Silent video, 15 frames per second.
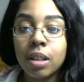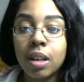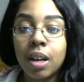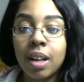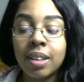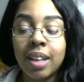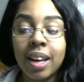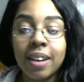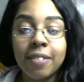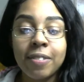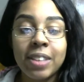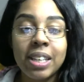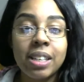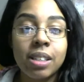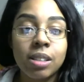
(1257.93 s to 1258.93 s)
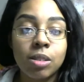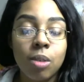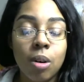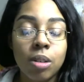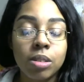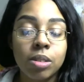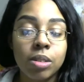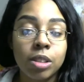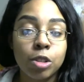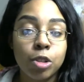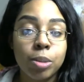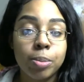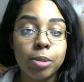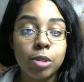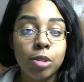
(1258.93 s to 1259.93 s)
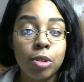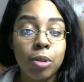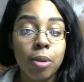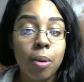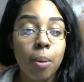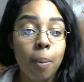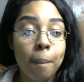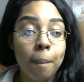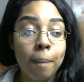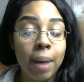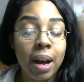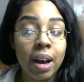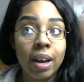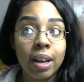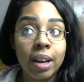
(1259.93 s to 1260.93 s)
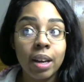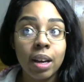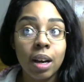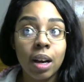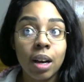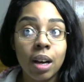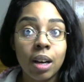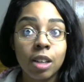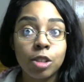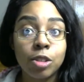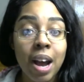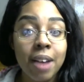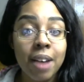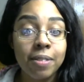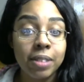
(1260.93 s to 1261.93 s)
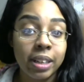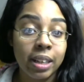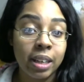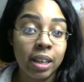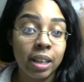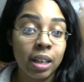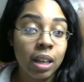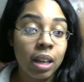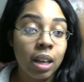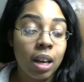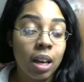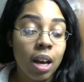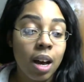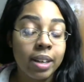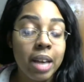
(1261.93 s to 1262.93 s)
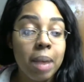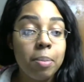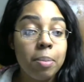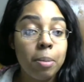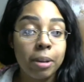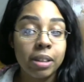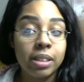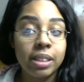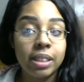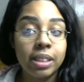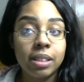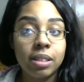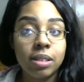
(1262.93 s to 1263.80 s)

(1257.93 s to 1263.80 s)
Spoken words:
a lot of these also contribute to my traveling capabilities.